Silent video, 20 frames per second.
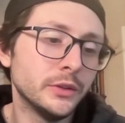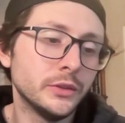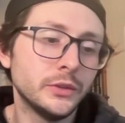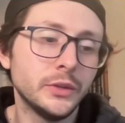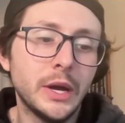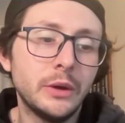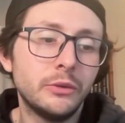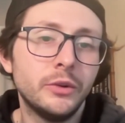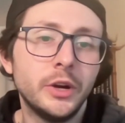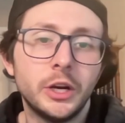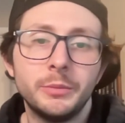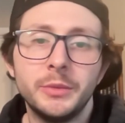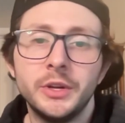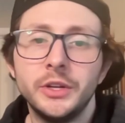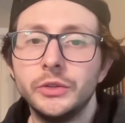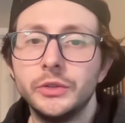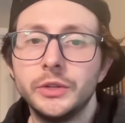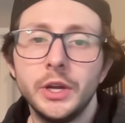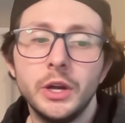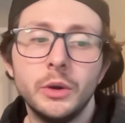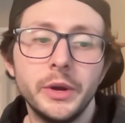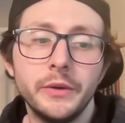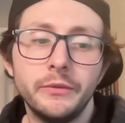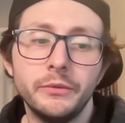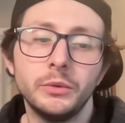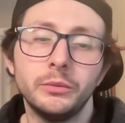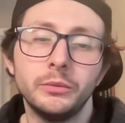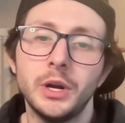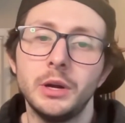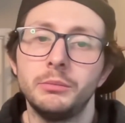So, I would recommend you stay away
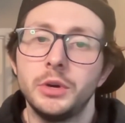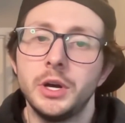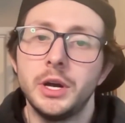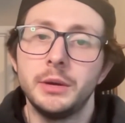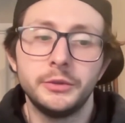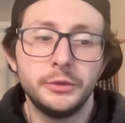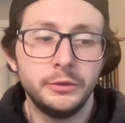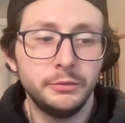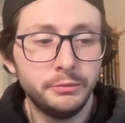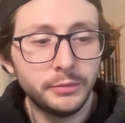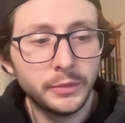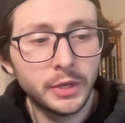from the round props.